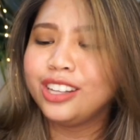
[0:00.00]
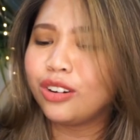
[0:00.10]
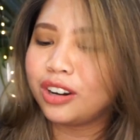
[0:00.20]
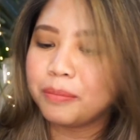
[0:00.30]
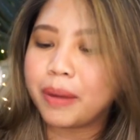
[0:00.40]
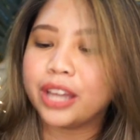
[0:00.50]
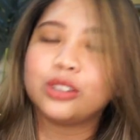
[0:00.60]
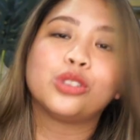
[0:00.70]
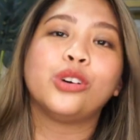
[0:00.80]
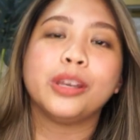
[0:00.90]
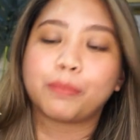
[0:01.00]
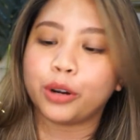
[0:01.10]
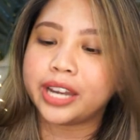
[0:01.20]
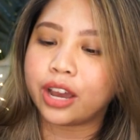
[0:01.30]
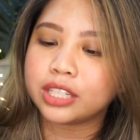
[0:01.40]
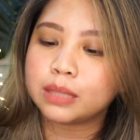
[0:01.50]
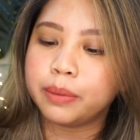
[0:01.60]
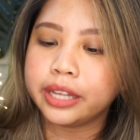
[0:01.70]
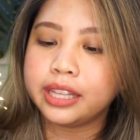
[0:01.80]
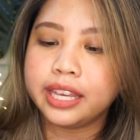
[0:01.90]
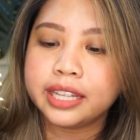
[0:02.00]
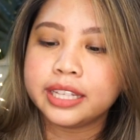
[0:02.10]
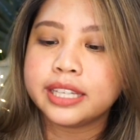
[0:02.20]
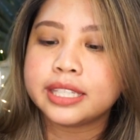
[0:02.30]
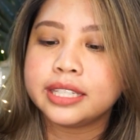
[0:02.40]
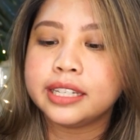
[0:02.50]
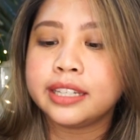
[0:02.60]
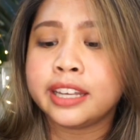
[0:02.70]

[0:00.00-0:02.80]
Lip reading: Alam paano to i-pronounce, but it is the